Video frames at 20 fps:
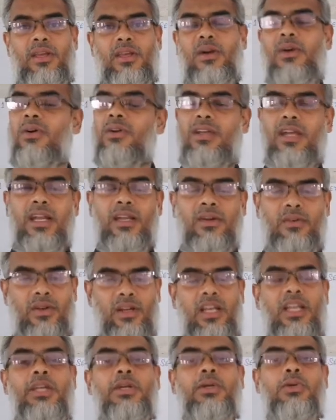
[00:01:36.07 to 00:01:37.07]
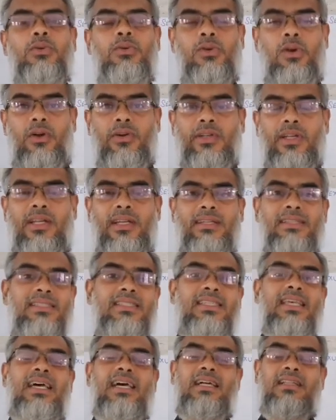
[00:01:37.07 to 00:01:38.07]
Okay, only two
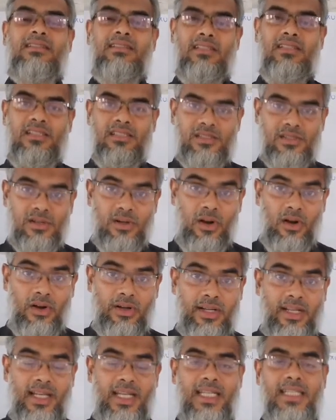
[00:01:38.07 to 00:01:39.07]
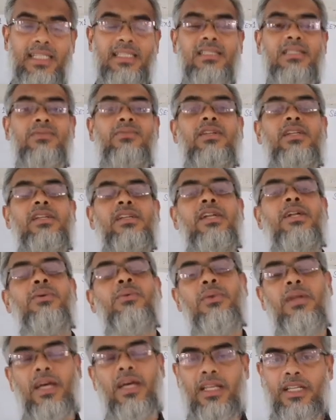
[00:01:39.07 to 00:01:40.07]
cotyledons. These cotyledons will give
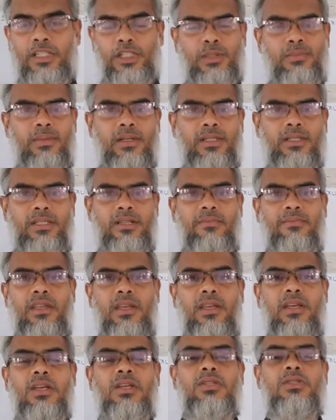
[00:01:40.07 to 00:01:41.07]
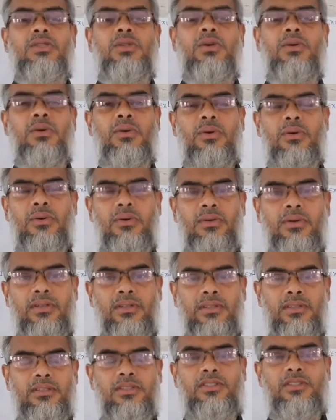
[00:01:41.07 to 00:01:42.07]
nourishment.
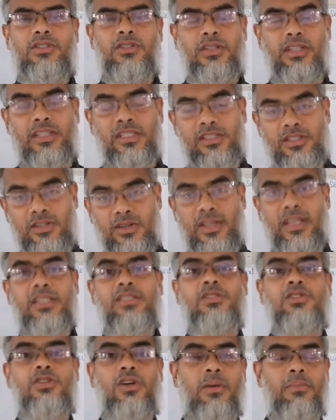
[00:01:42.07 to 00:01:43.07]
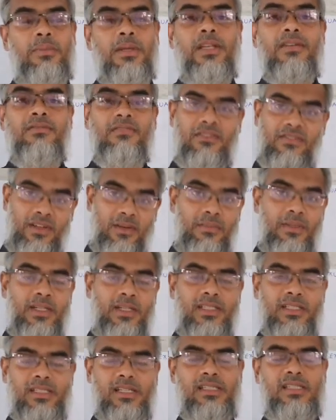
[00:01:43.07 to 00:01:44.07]
So in today's topic, we will be
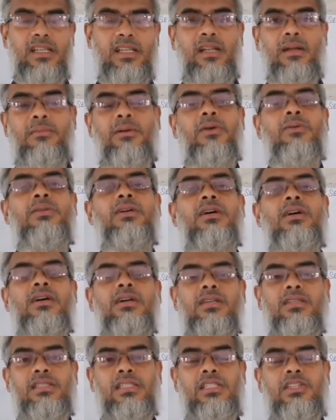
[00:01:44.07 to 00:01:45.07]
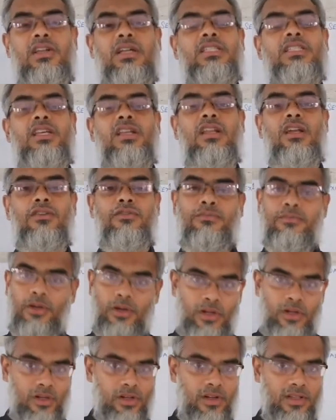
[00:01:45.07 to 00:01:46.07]
discussing about structure of
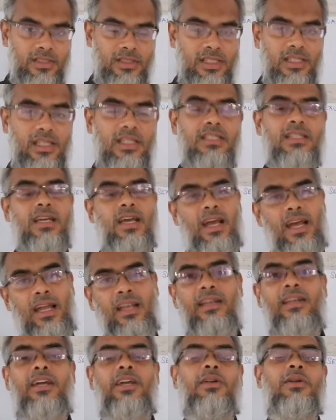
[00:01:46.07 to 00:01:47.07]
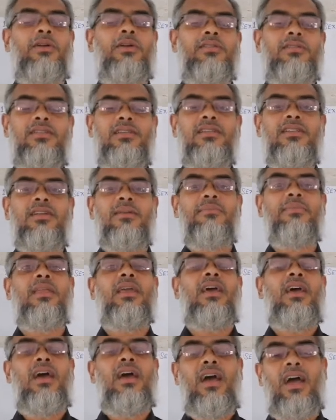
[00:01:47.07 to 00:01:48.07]
monocot seed and dicot seed,
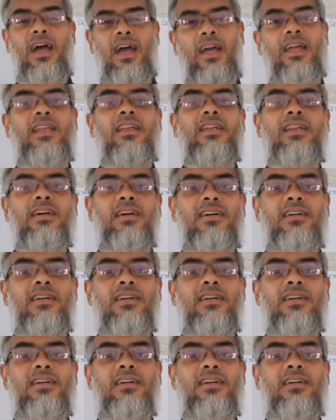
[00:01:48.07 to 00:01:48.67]
and